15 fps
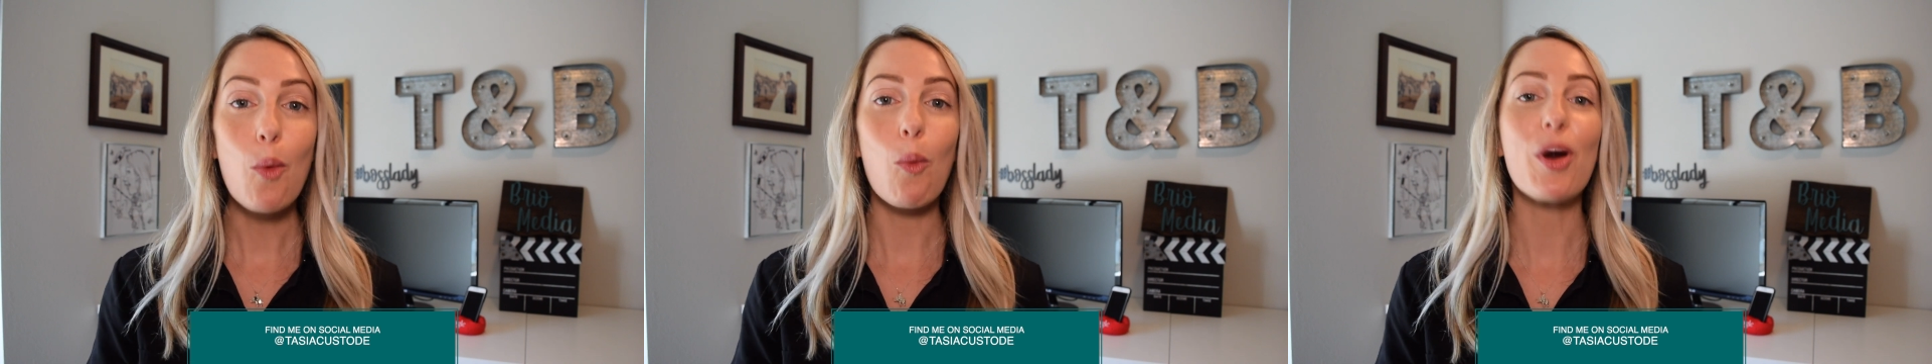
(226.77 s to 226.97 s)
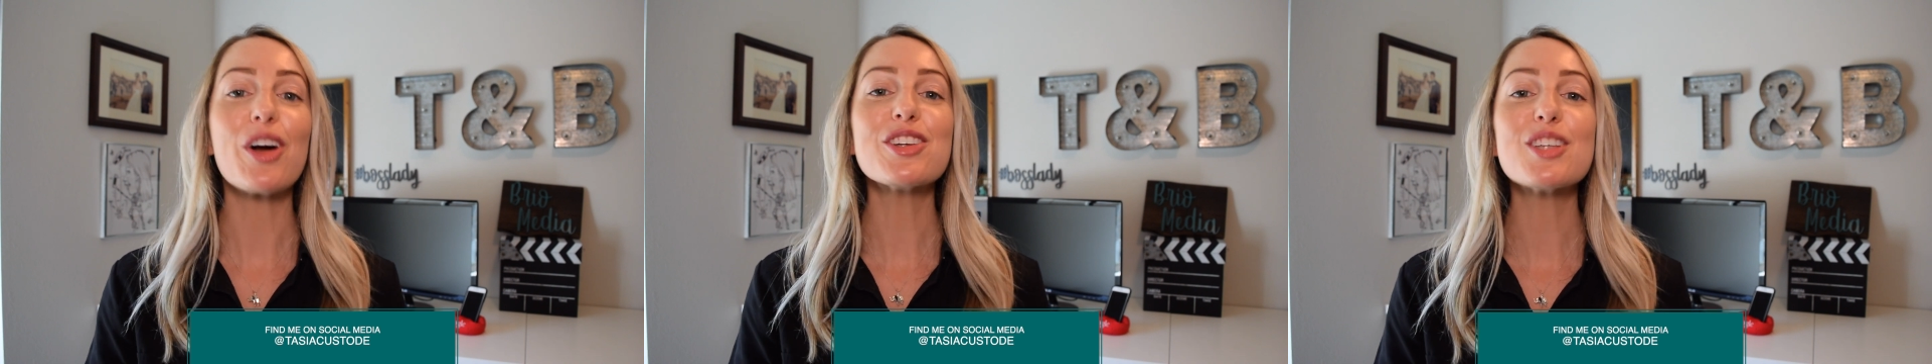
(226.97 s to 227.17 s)

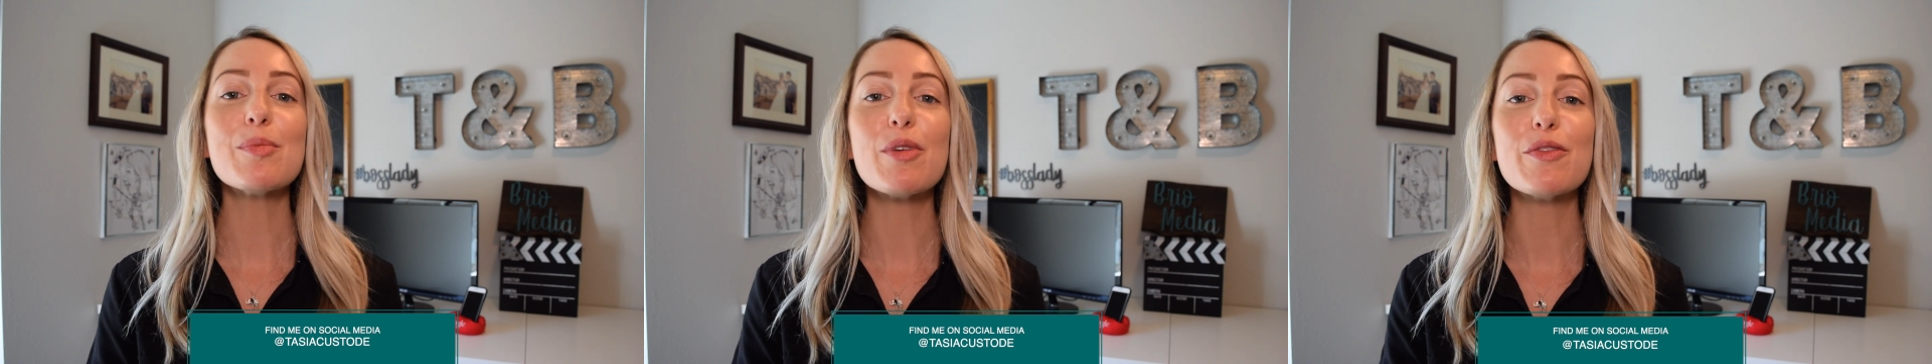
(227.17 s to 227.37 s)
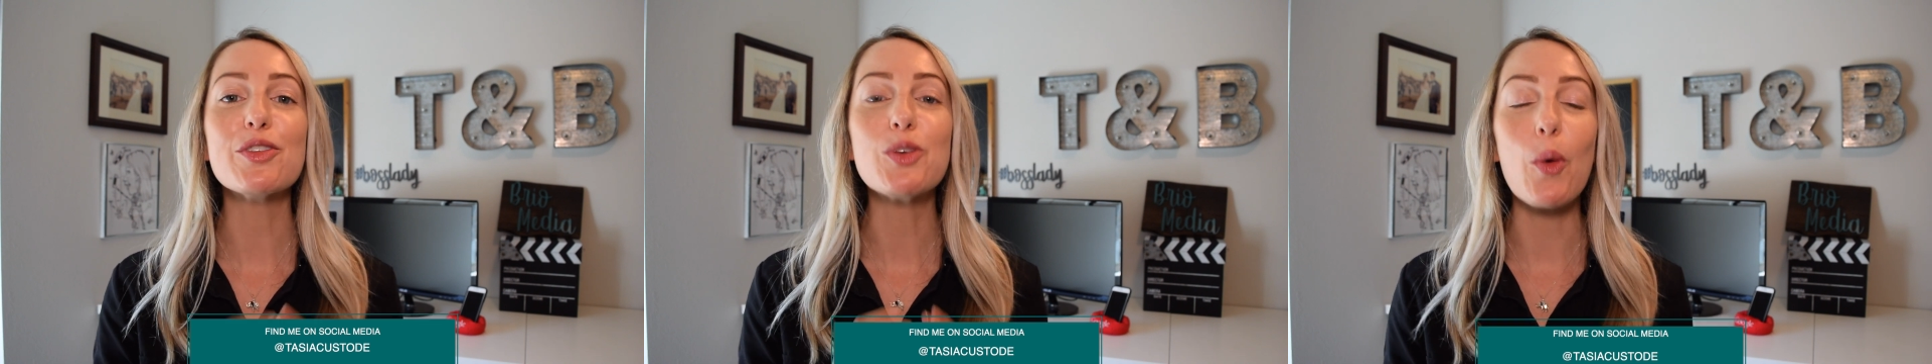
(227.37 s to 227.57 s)
What are
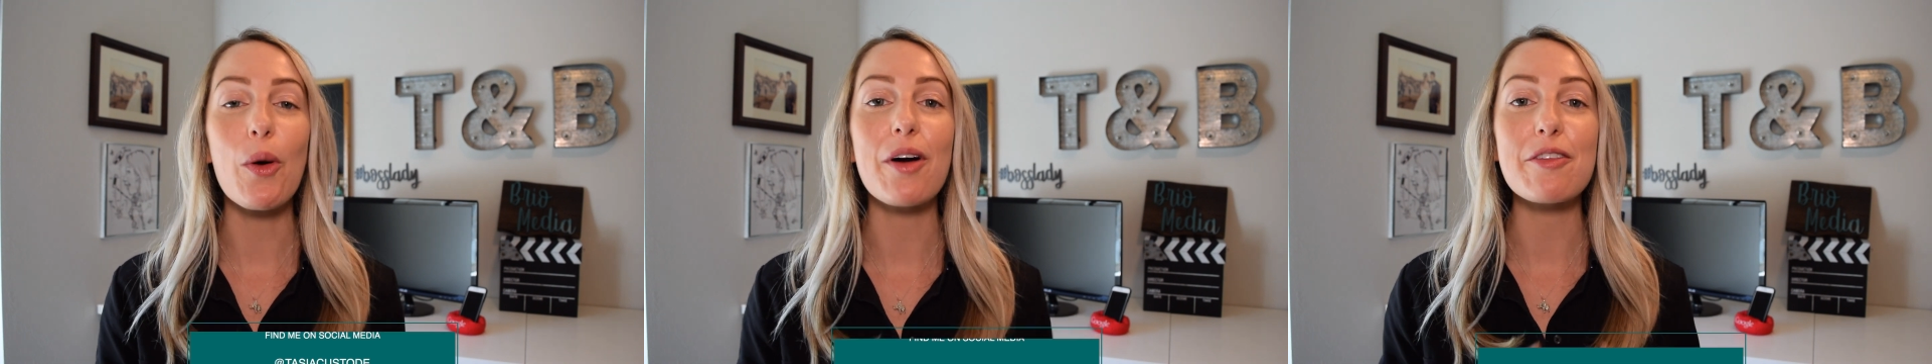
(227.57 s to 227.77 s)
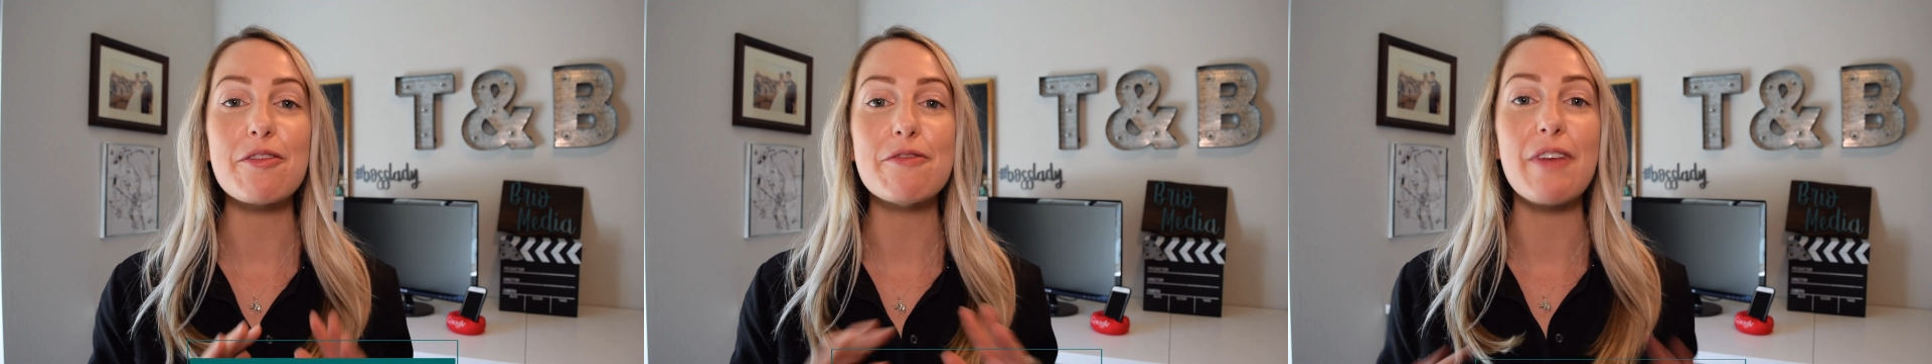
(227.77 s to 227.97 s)
some of
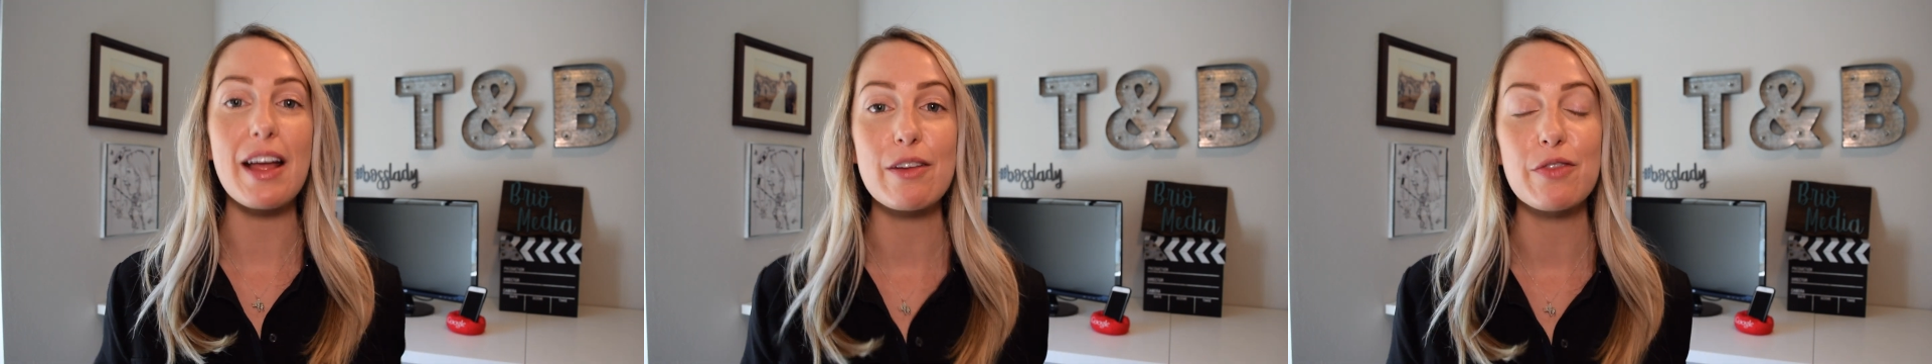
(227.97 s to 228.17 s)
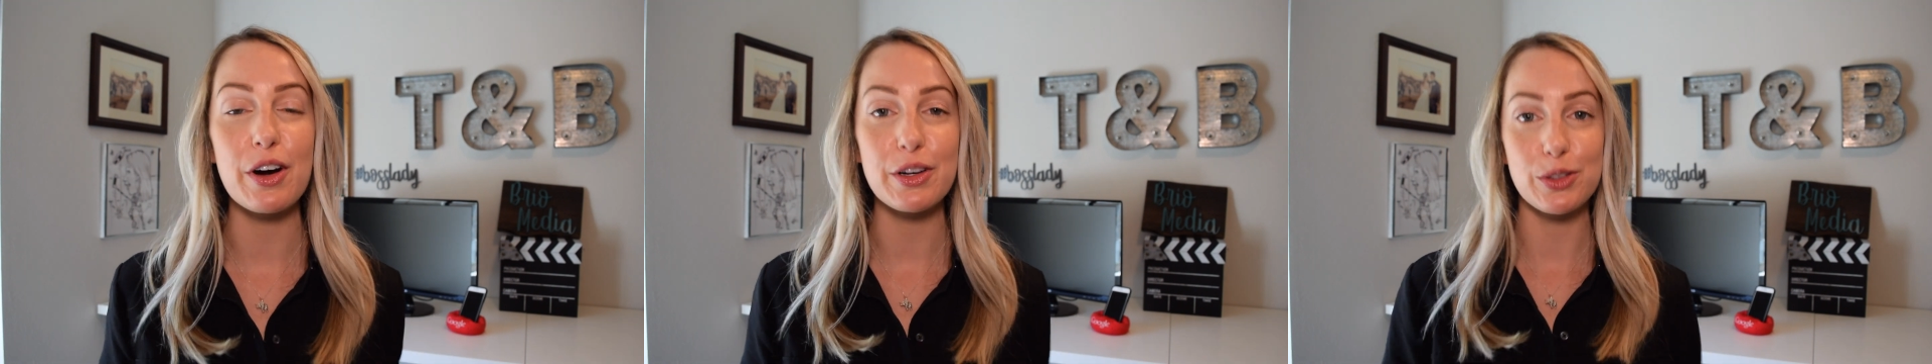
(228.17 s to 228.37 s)
your
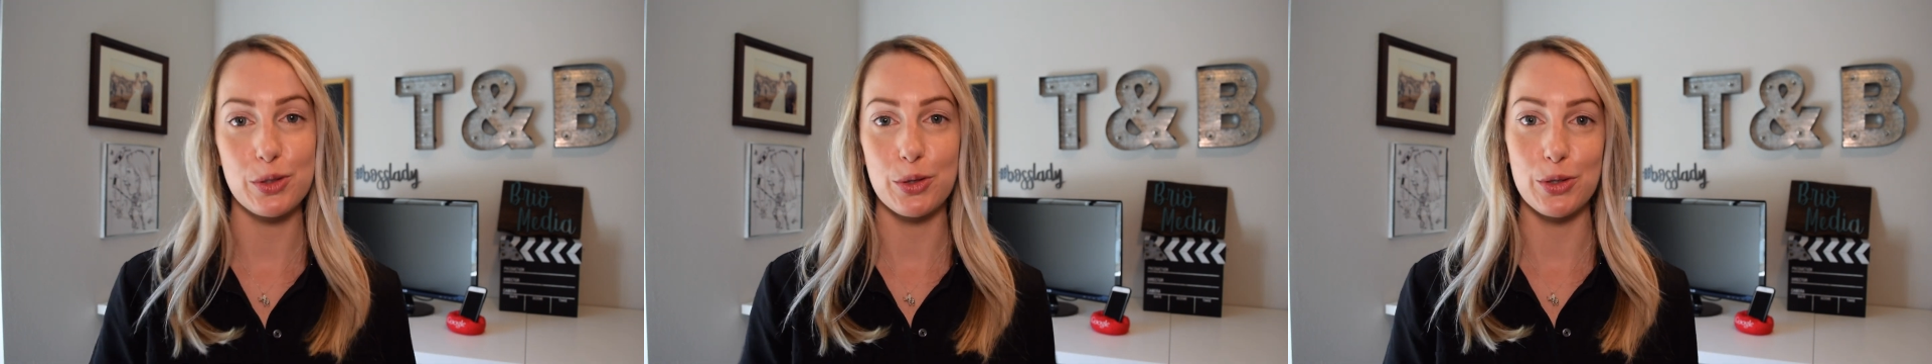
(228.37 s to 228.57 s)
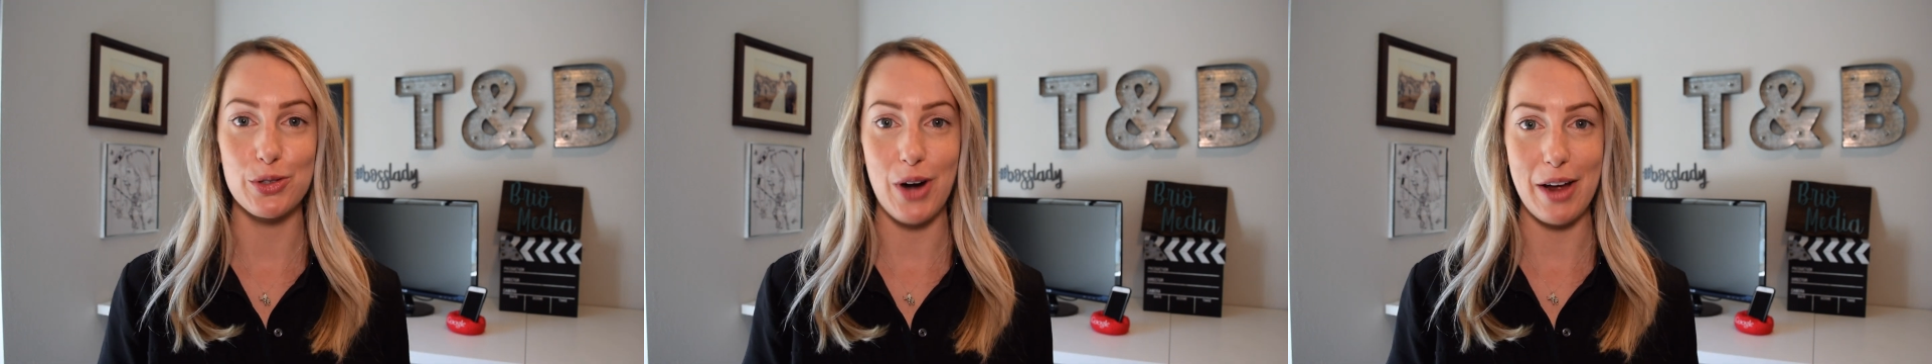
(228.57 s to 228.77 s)
favorite
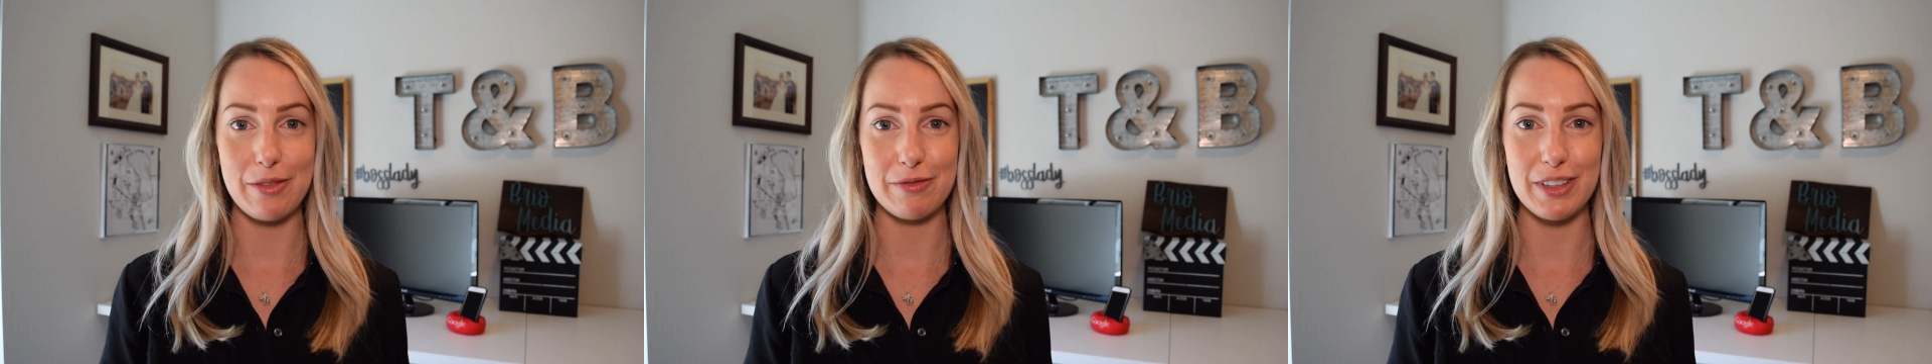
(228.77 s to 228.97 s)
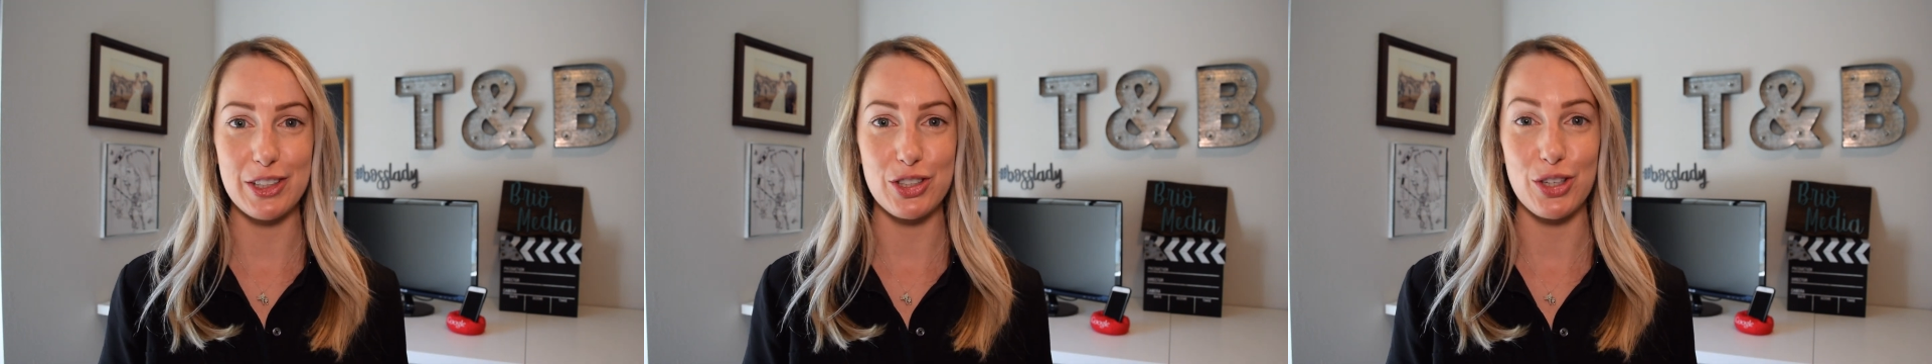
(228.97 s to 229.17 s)
Google
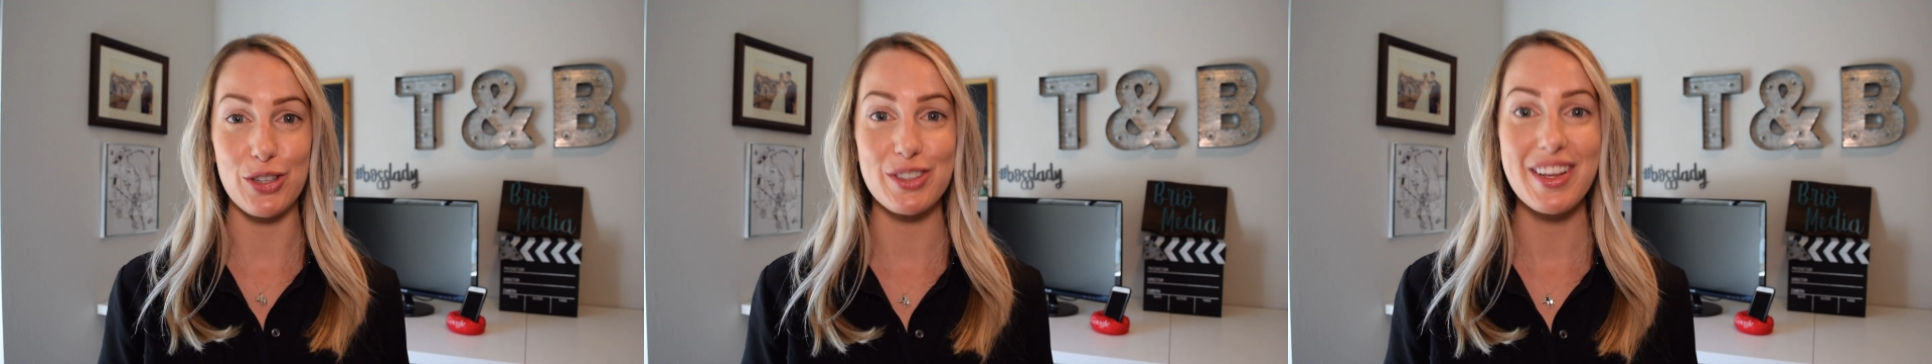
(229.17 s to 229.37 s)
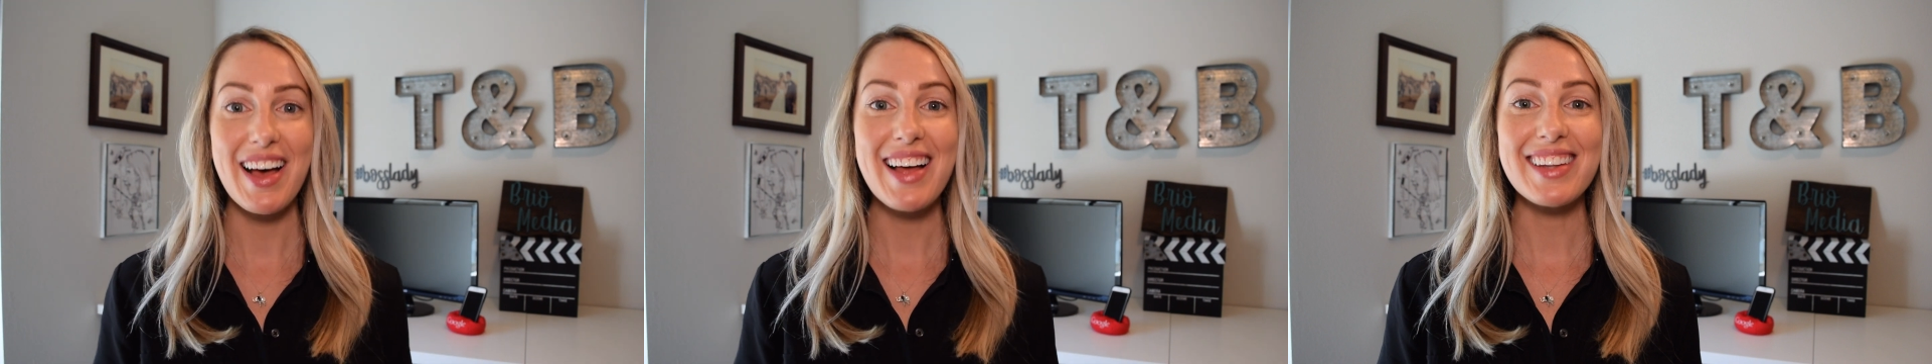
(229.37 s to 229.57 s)
Drive
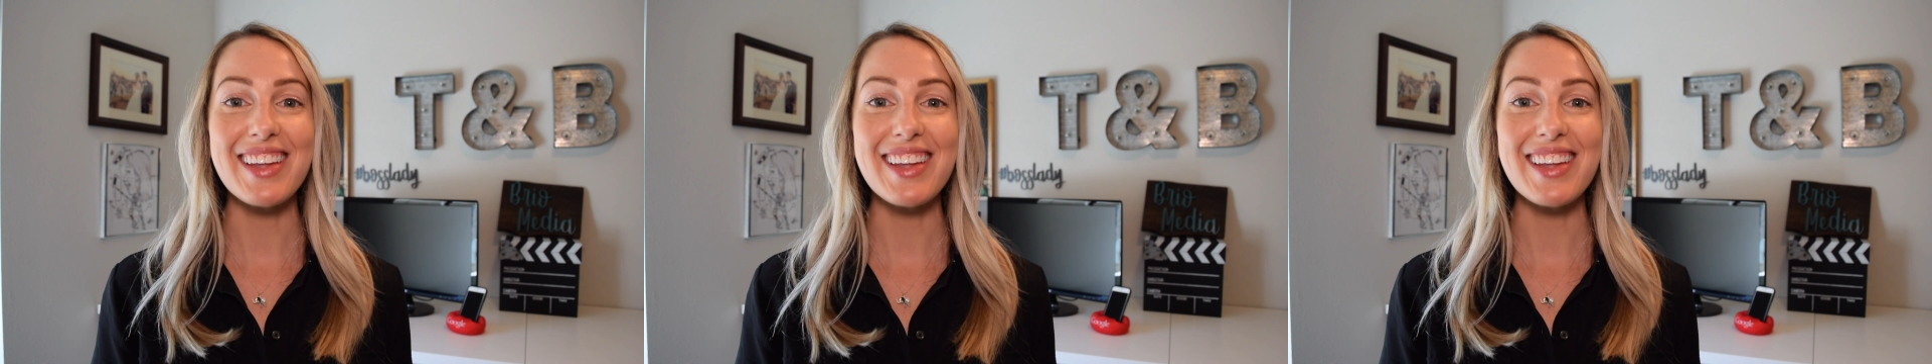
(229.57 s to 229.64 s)
features?